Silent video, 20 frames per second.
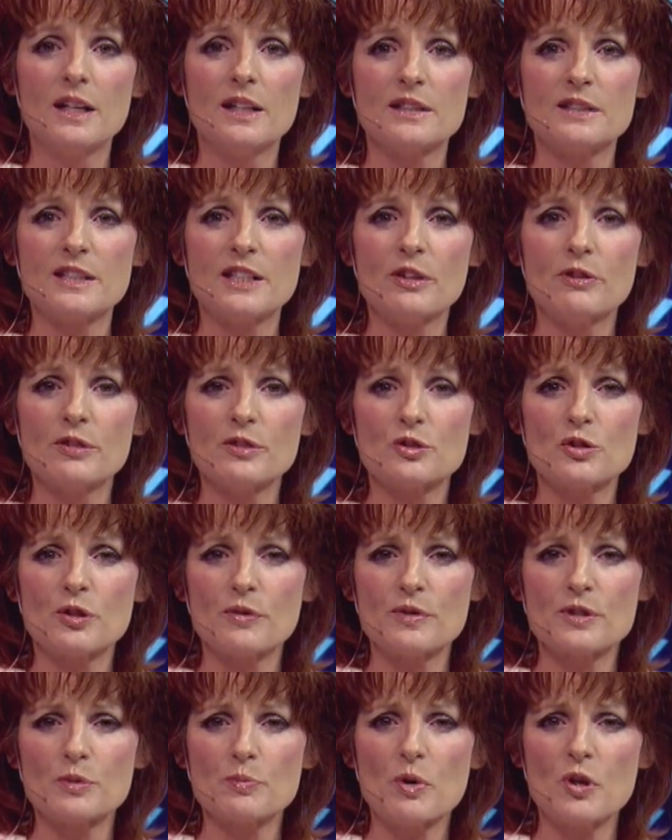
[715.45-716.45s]
Secret
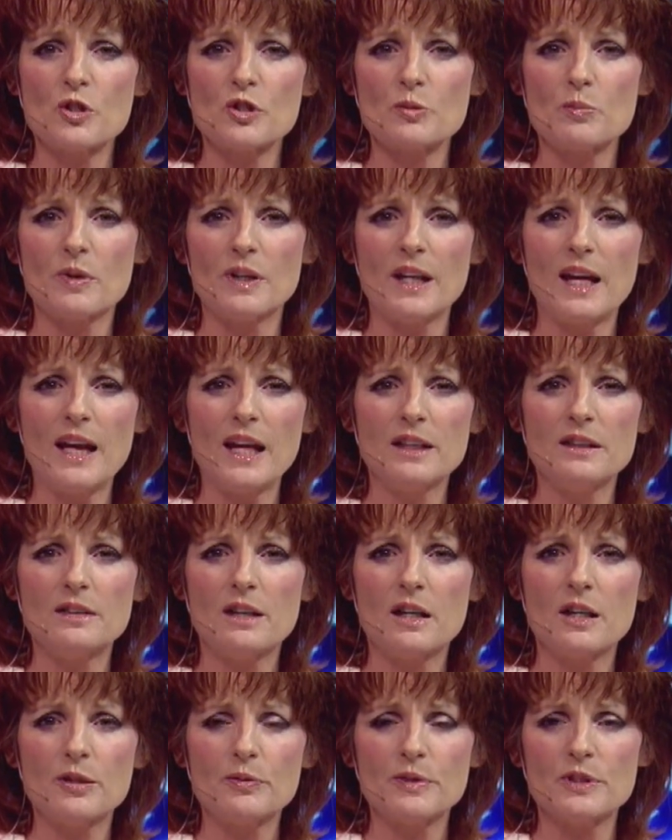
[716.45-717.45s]
Service spokesman Ed
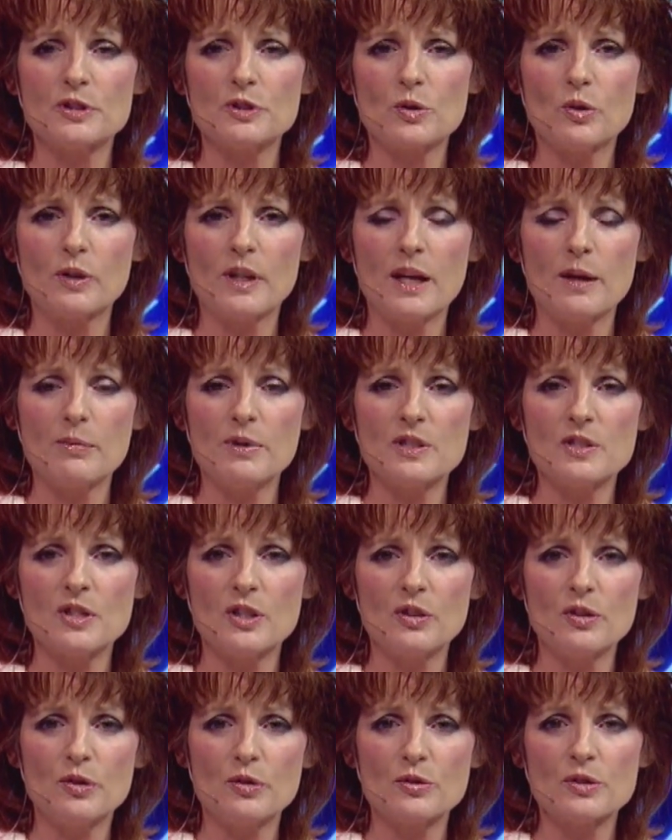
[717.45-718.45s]
Donovan told
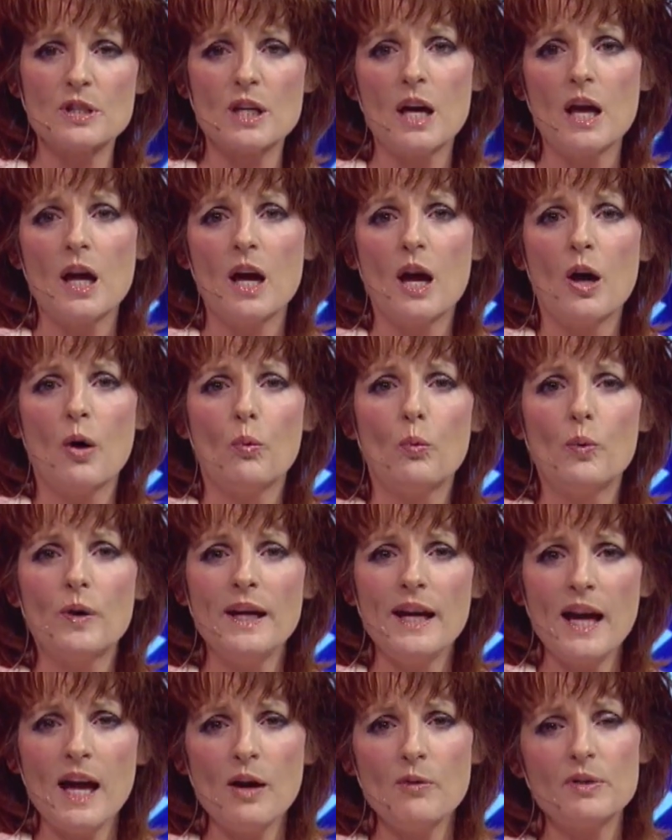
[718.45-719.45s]
ABC News we
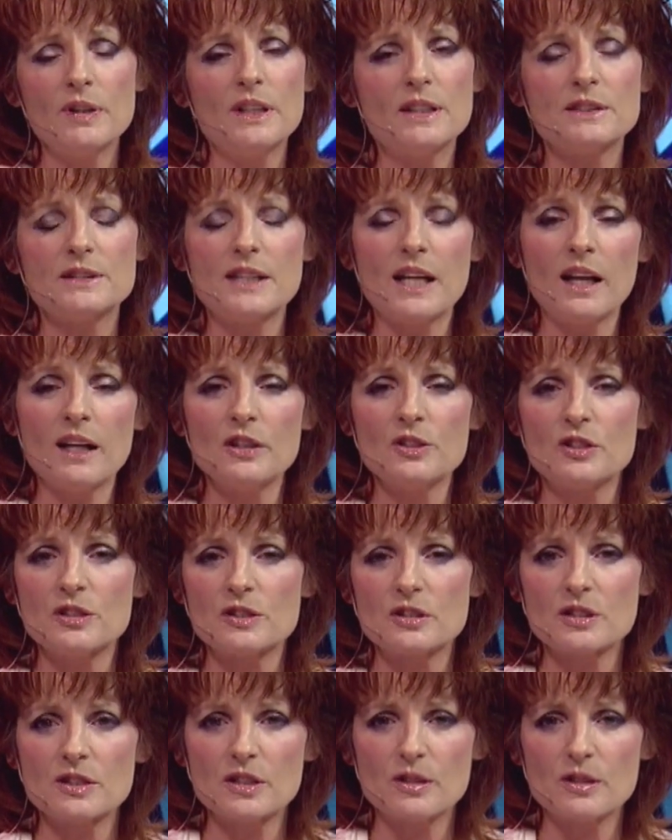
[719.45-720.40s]
have an intelligence